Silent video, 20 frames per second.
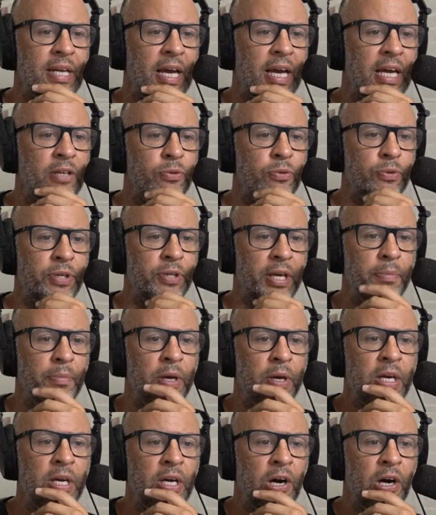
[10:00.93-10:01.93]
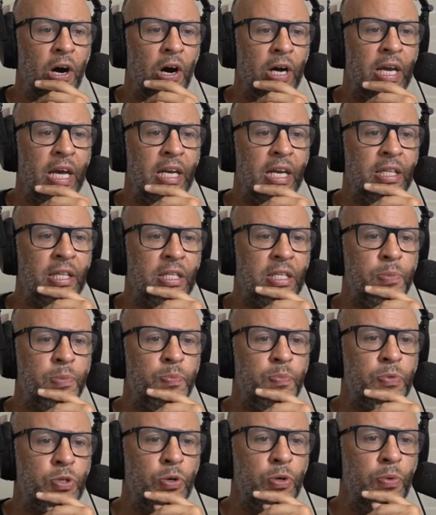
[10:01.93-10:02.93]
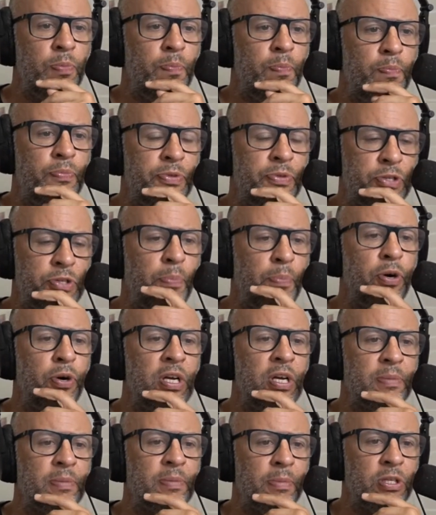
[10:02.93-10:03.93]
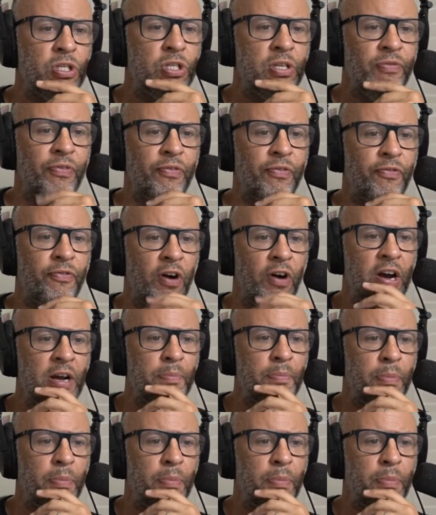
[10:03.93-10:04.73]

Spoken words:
handled him. I get it that Topuria is a much different fighter,